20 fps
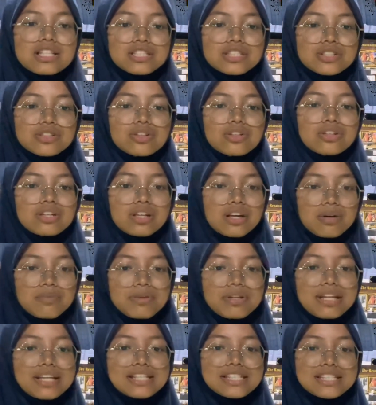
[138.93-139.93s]
through
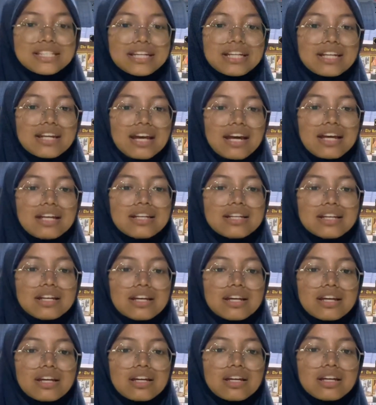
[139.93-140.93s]
recombination and
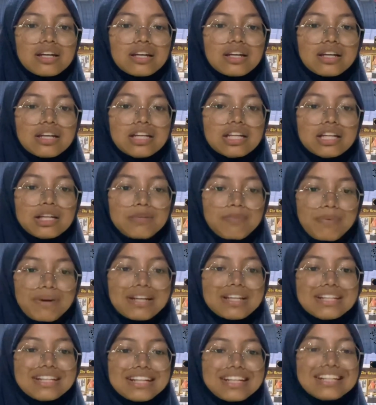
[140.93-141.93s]

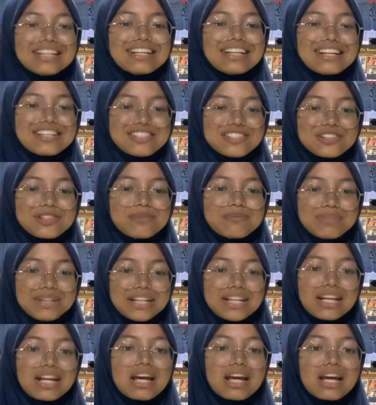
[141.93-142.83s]
independent assortment.